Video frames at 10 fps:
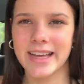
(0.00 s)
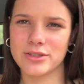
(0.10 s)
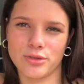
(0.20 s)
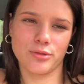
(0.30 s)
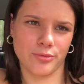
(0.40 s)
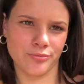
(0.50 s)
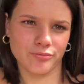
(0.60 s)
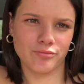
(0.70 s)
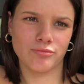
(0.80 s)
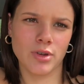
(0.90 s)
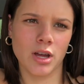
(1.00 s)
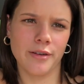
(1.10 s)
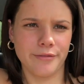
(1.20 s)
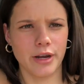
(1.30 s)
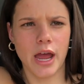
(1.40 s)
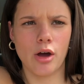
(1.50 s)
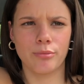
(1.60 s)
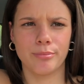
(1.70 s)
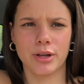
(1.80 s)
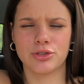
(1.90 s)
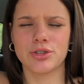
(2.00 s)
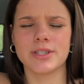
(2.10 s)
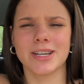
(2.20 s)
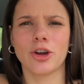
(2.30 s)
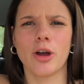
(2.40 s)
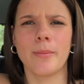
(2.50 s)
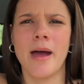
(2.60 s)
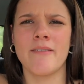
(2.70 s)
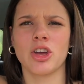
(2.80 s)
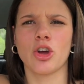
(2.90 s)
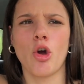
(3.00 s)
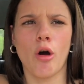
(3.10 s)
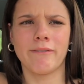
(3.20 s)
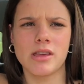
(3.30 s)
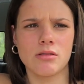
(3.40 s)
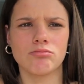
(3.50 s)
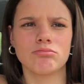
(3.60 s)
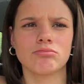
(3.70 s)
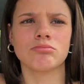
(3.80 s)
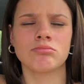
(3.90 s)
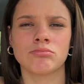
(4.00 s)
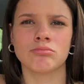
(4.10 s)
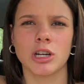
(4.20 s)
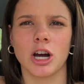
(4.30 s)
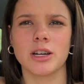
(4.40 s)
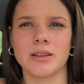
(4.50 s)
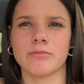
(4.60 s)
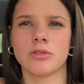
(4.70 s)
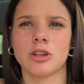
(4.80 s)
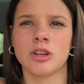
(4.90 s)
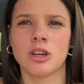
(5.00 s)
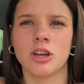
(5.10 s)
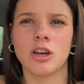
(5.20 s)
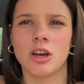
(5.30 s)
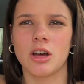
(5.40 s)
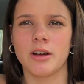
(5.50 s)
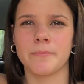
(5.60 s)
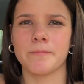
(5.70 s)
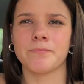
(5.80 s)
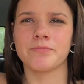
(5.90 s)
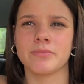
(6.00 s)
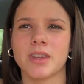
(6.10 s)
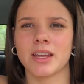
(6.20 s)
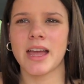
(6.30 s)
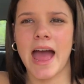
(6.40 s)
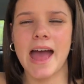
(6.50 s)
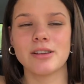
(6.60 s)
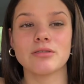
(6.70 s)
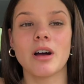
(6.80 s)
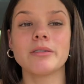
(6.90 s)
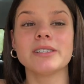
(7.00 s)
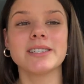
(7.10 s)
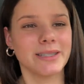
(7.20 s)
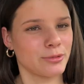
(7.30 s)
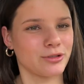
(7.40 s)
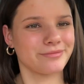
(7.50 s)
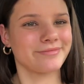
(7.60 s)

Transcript: that's all for now. But as soon as I go home, I'm having a coffee. Because I'm hazelnut with Zymil. Hazelnut with Zymil.